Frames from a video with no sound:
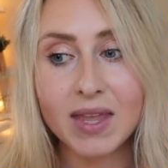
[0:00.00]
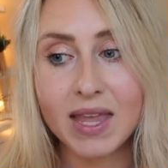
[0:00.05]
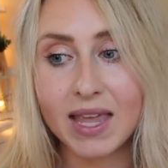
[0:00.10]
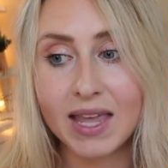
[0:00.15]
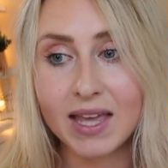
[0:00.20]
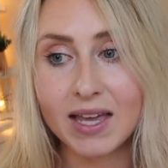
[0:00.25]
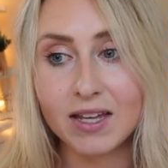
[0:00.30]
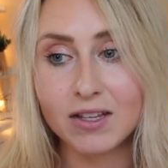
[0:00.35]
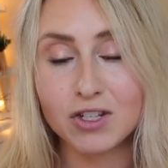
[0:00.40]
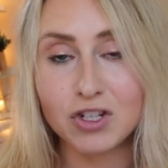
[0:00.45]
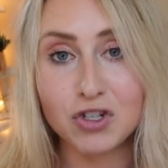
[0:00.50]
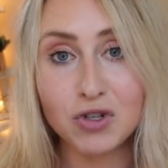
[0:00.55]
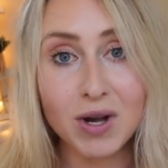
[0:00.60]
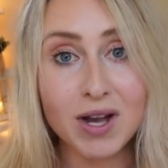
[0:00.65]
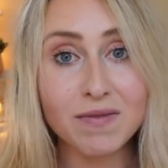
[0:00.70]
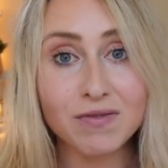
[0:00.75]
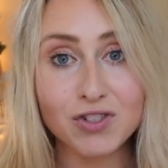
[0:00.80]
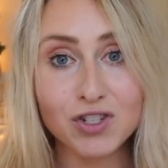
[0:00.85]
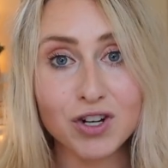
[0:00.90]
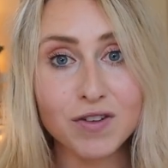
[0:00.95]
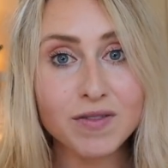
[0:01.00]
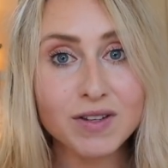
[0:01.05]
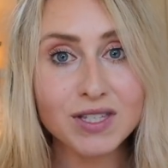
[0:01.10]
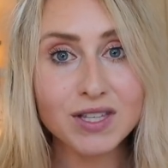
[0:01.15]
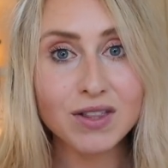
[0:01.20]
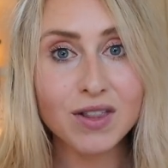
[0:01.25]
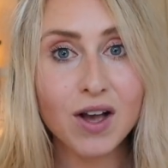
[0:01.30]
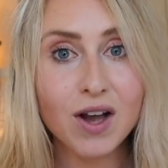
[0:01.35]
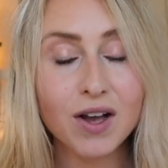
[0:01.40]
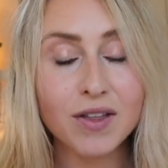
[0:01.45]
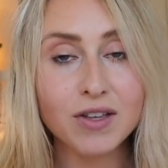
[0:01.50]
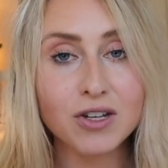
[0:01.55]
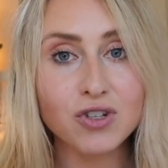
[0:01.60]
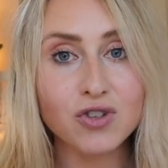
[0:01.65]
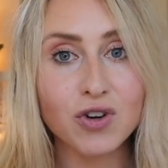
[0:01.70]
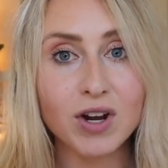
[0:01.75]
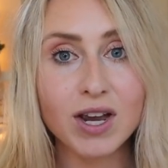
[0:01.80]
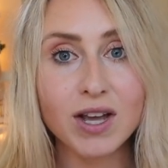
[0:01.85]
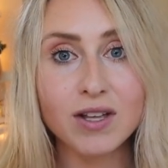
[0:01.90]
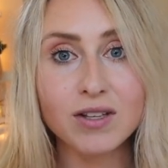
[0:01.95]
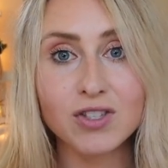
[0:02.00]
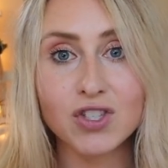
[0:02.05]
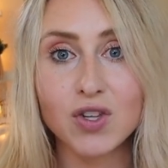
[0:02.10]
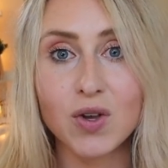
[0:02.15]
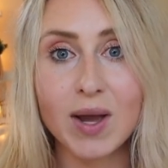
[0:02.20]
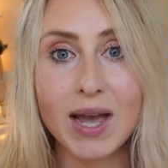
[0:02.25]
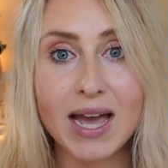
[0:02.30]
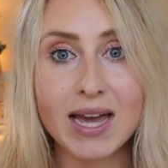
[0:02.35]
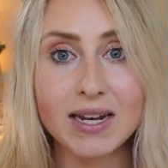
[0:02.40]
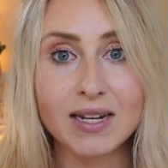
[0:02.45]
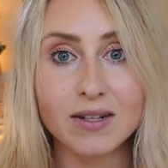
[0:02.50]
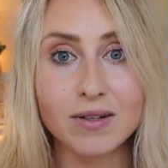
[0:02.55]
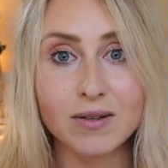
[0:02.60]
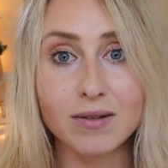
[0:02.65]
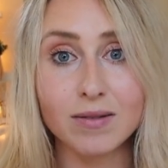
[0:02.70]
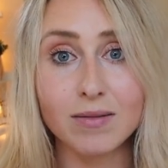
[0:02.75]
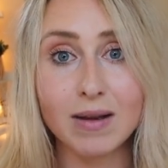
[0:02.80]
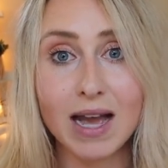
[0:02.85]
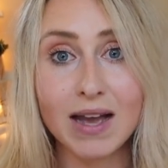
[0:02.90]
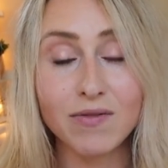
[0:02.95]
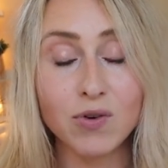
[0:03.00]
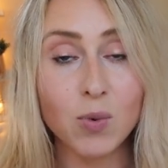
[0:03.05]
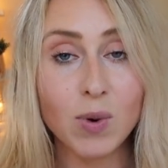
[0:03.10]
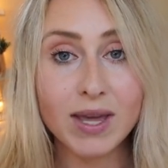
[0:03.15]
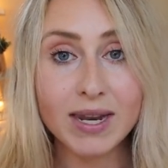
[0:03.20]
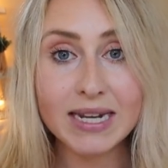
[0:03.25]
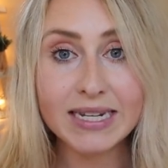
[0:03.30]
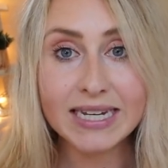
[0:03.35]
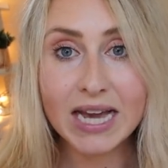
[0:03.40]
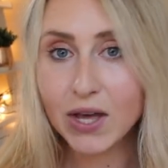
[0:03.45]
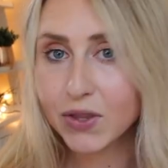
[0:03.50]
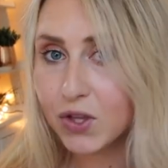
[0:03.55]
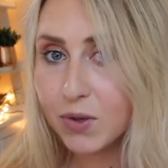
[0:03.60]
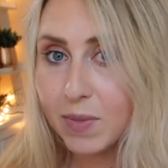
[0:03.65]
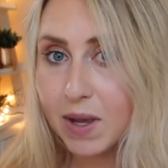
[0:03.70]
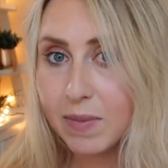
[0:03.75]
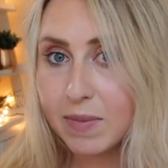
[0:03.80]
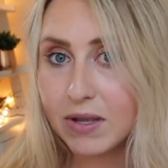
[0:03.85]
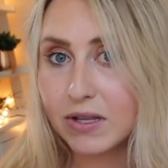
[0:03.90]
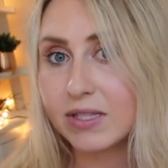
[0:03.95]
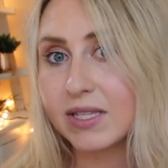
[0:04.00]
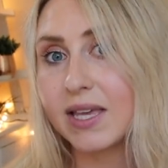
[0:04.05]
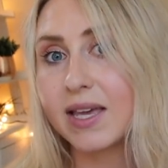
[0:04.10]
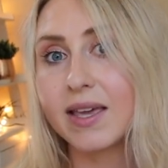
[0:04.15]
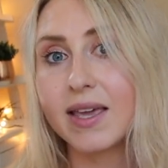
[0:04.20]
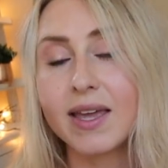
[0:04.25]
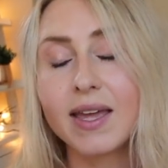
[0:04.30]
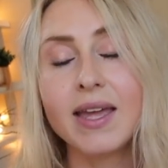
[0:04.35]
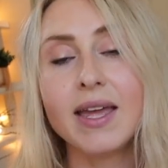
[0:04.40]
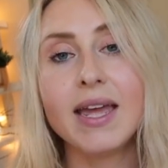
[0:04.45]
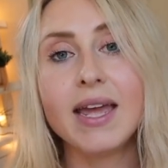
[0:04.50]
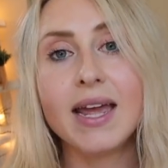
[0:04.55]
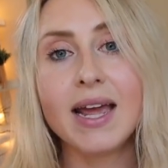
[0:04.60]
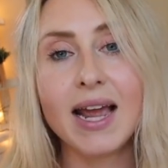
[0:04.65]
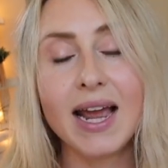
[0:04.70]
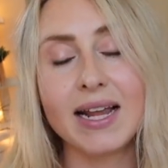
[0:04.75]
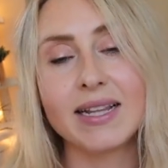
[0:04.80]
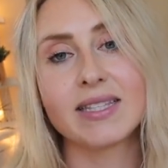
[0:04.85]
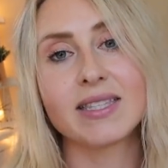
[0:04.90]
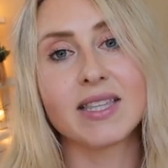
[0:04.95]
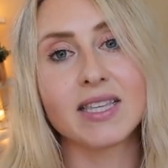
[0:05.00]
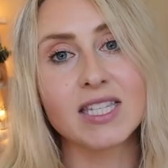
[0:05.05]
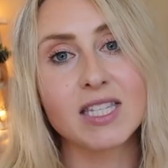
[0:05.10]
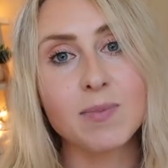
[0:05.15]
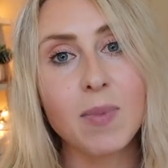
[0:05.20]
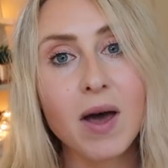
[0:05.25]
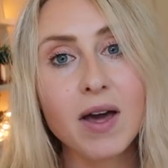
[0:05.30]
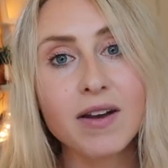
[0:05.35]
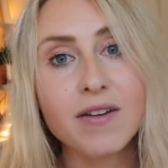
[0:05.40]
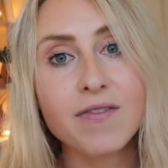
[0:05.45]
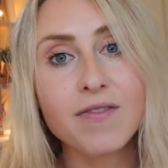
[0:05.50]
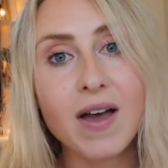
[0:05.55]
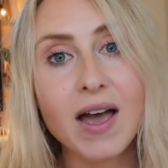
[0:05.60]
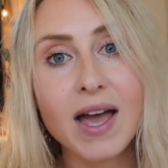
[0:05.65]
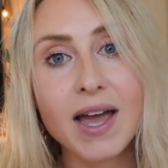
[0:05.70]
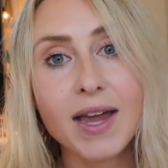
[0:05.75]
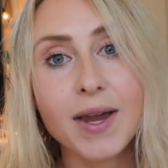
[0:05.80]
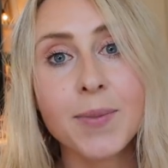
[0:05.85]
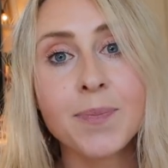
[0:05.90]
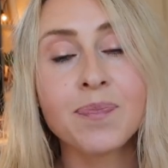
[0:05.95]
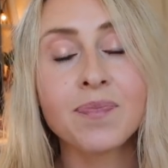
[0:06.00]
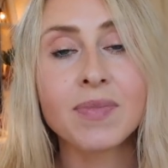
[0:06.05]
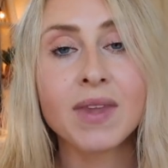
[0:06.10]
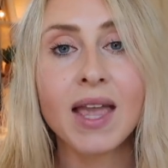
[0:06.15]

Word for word: and you don't have service a lot on the trail, and so I had to have a way to download my music, hence the Spotify.